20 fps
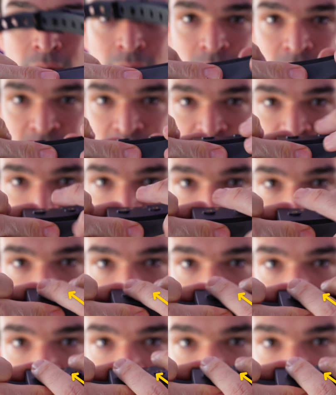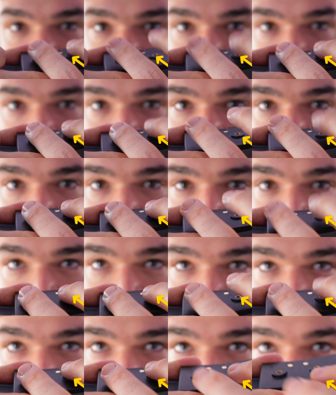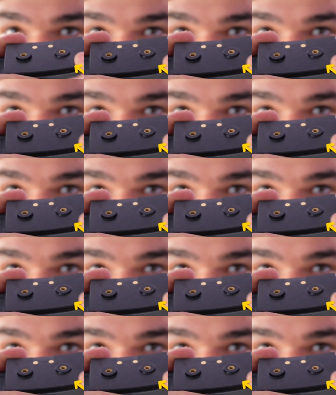The static correction prongs go